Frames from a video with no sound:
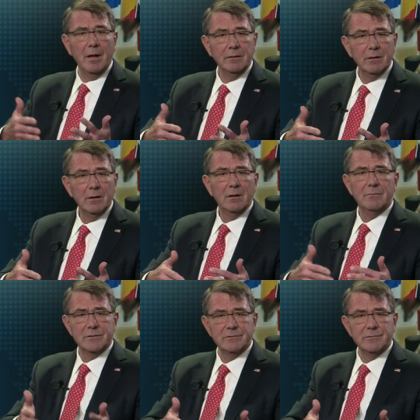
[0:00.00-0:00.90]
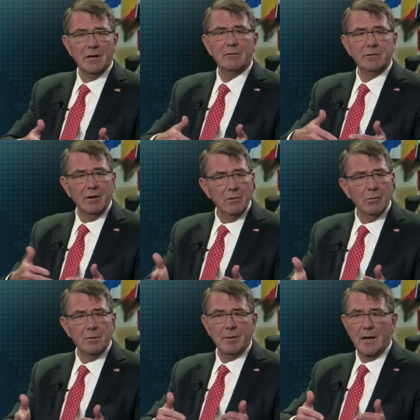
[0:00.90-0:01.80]
but Mr. Secretary,
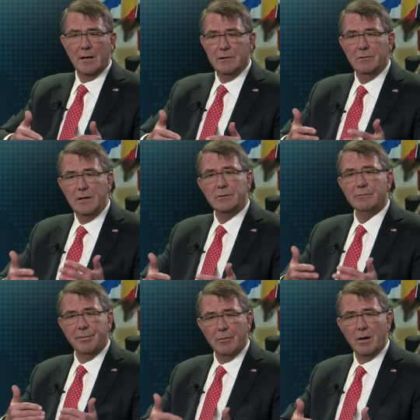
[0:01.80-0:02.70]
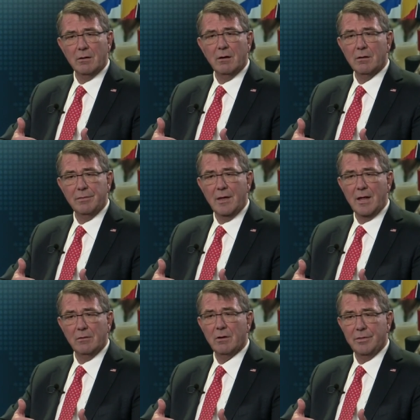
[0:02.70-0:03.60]
what about? And you need to have thought all
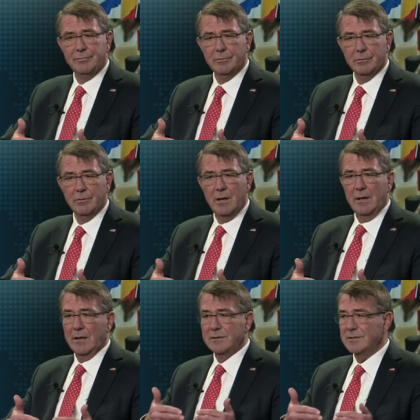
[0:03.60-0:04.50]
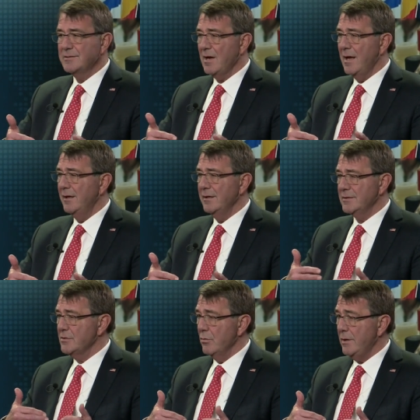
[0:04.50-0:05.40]
that all through and decided
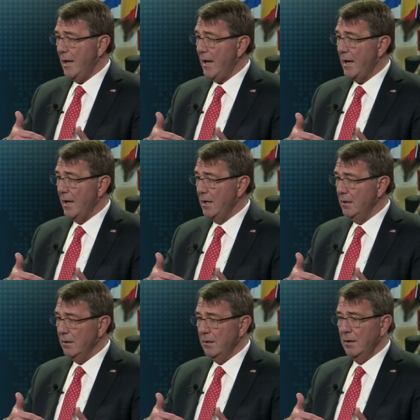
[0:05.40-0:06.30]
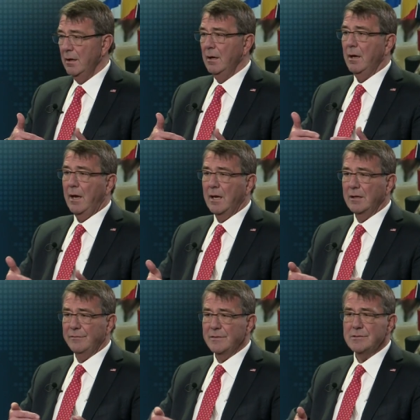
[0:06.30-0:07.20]
it's okay.
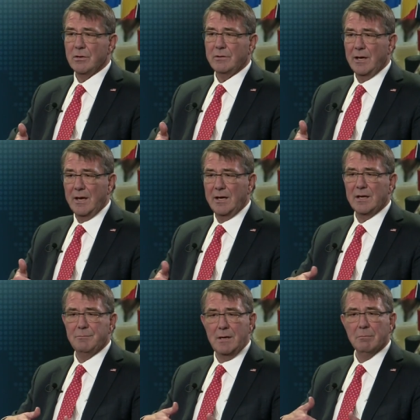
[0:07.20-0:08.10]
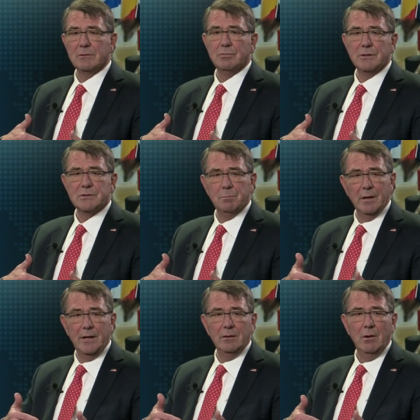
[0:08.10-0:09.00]
And if it's okay, be able to
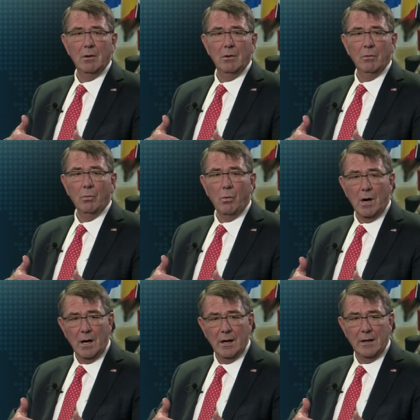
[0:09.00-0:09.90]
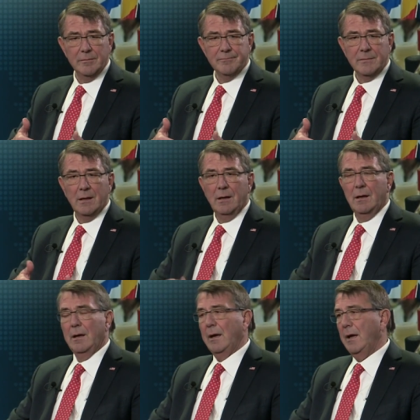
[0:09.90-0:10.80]
explain why.
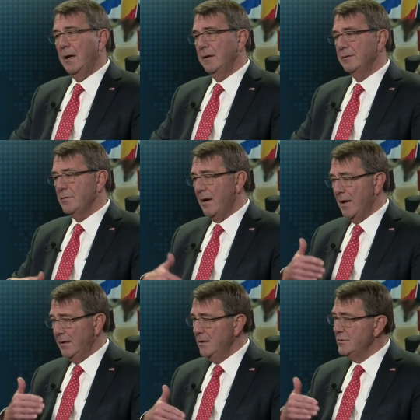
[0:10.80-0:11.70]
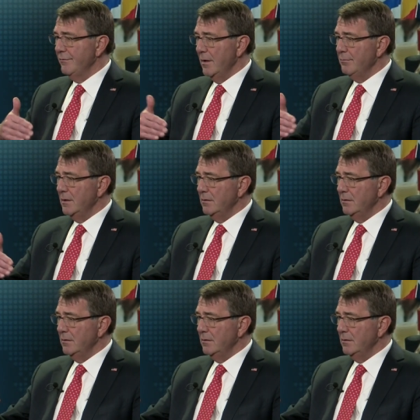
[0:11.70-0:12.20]
And so I had each of them